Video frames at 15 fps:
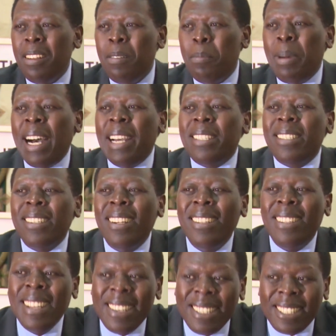But
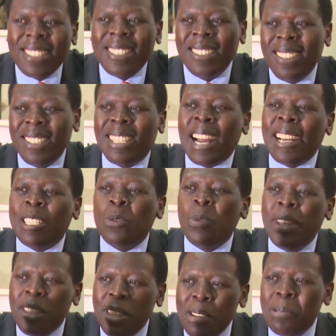this starts
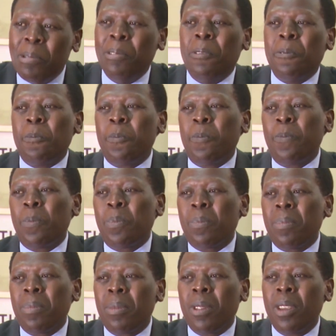with you
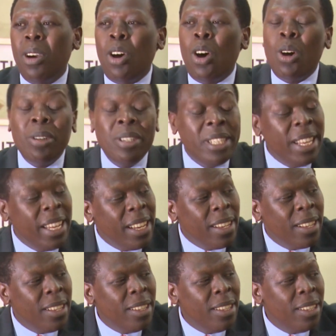
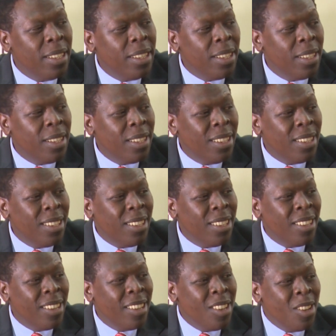holding
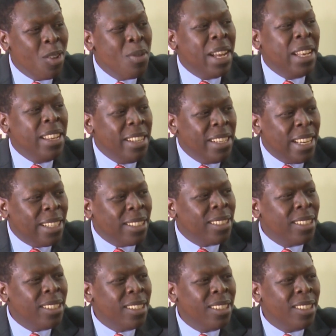your
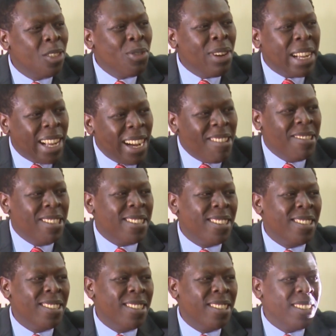leaders to account,
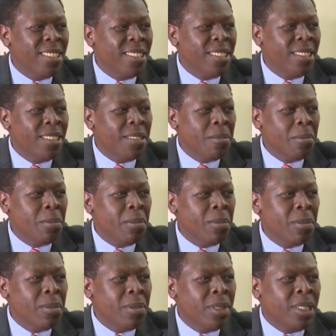
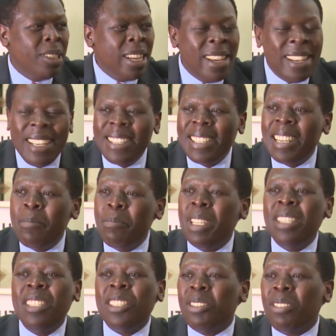telling them
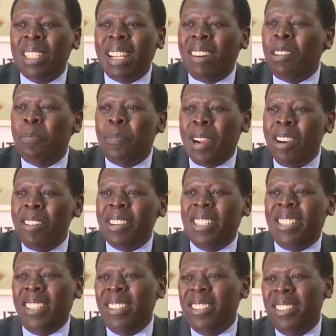this is not our priority.